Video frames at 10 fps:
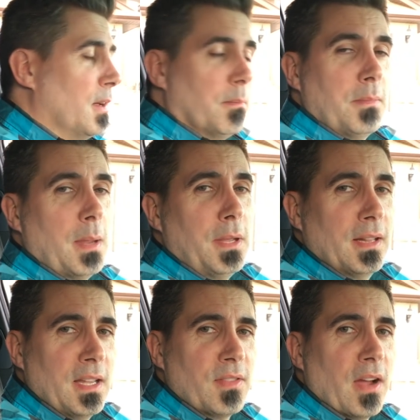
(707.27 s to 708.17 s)
maybe
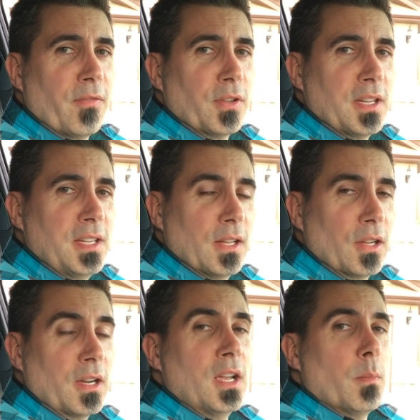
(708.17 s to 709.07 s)
leave that for the
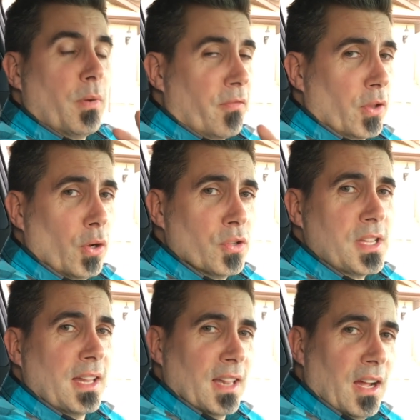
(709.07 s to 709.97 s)
dealer. But for those
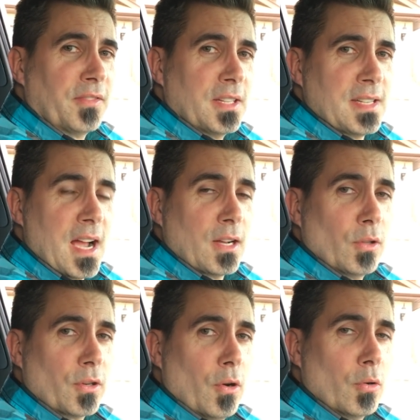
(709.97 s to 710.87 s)
that love to tackle
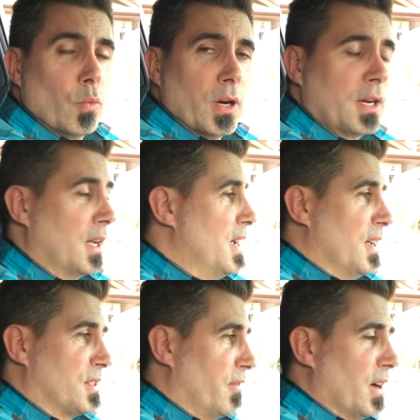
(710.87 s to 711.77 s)
their own work,
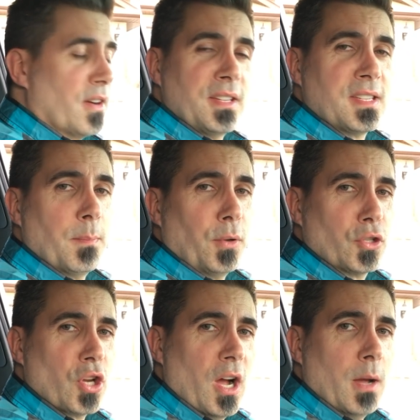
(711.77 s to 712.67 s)
it's a very simple
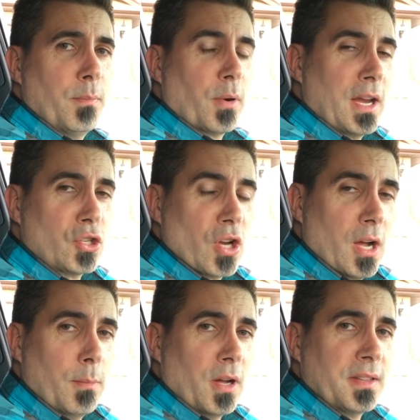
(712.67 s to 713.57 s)
job, brake
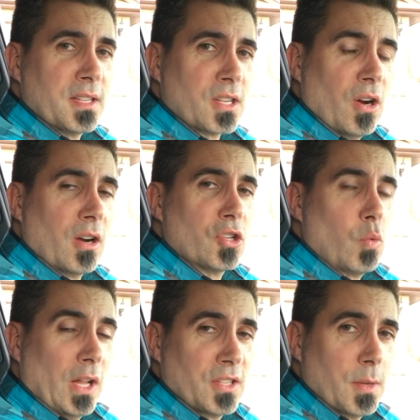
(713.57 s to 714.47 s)
job on this car, as
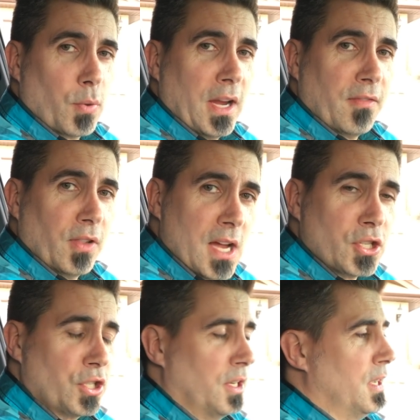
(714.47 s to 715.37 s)
well as a brake
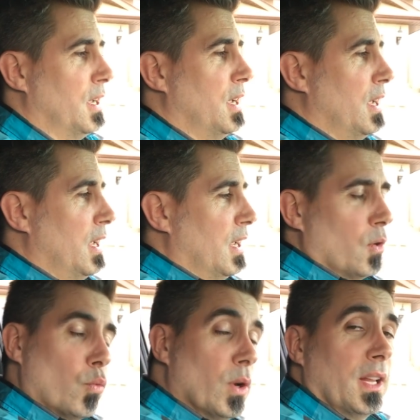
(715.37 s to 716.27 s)
flush.
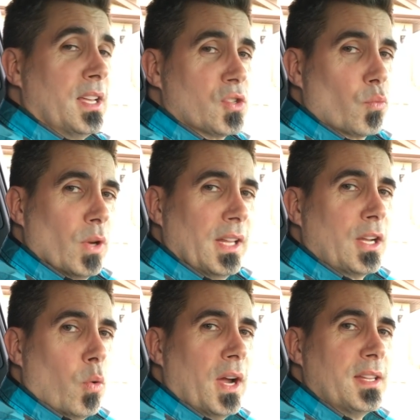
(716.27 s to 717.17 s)
Really is really
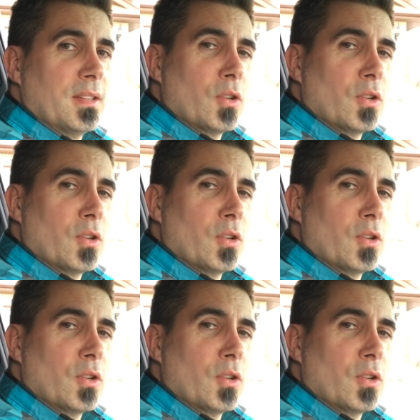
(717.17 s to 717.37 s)
quite